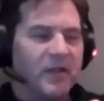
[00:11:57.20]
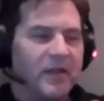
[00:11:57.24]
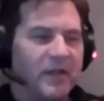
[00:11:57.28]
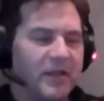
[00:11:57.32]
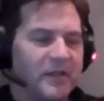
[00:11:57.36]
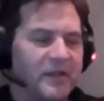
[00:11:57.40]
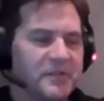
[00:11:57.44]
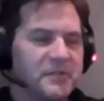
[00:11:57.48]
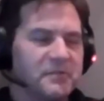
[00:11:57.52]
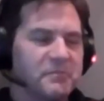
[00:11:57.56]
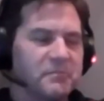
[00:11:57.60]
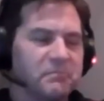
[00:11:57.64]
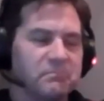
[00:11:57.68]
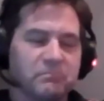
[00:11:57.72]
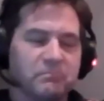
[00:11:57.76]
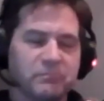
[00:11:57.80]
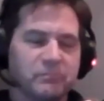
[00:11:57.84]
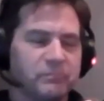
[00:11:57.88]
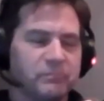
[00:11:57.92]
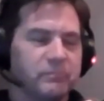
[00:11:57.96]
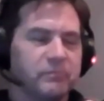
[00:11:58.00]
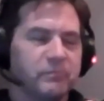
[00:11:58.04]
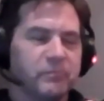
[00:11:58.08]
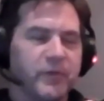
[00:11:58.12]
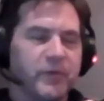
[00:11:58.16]
It's
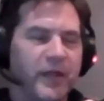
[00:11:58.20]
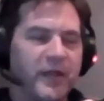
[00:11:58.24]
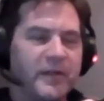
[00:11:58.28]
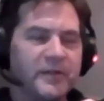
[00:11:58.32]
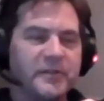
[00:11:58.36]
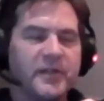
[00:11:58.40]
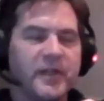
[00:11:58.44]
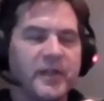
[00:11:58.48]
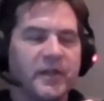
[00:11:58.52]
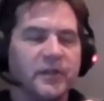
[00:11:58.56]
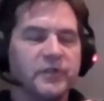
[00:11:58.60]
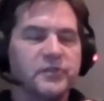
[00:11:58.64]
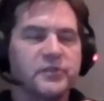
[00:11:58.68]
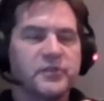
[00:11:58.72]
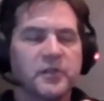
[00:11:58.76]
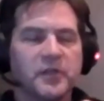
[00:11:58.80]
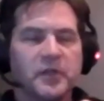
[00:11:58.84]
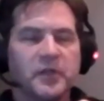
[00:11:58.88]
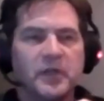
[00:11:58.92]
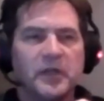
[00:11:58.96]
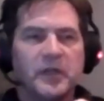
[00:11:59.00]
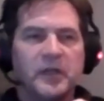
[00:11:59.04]
plain text.